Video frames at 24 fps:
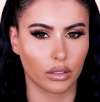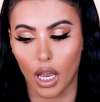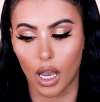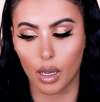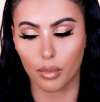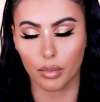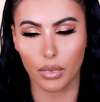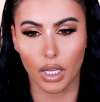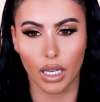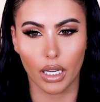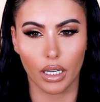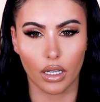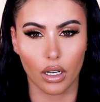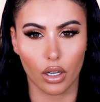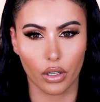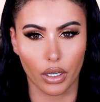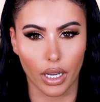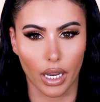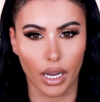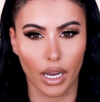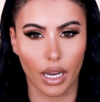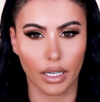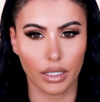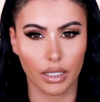I'm like,
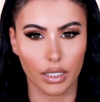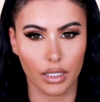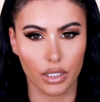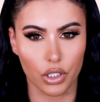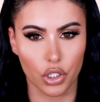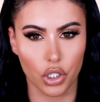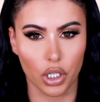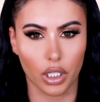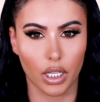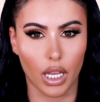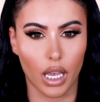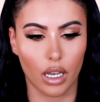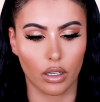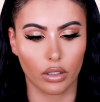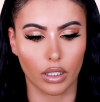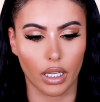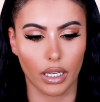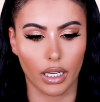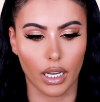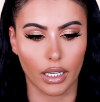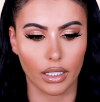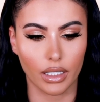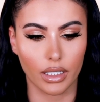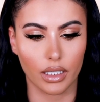okay, I need to chill out.
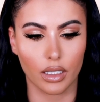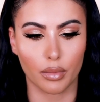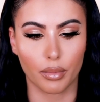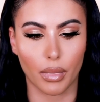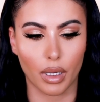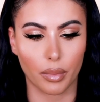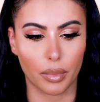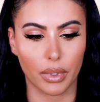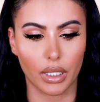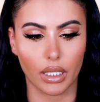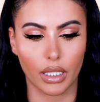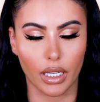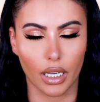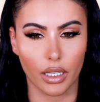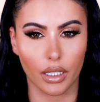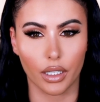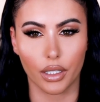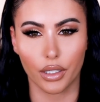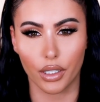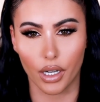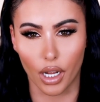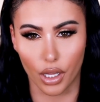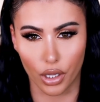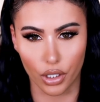Like, I need to maybe get
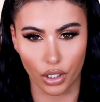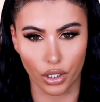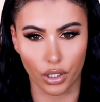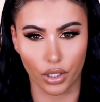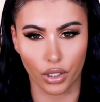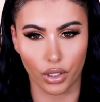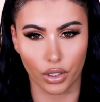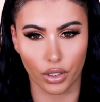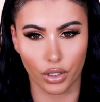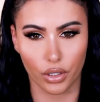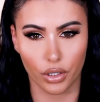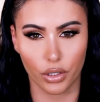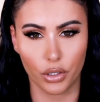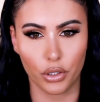another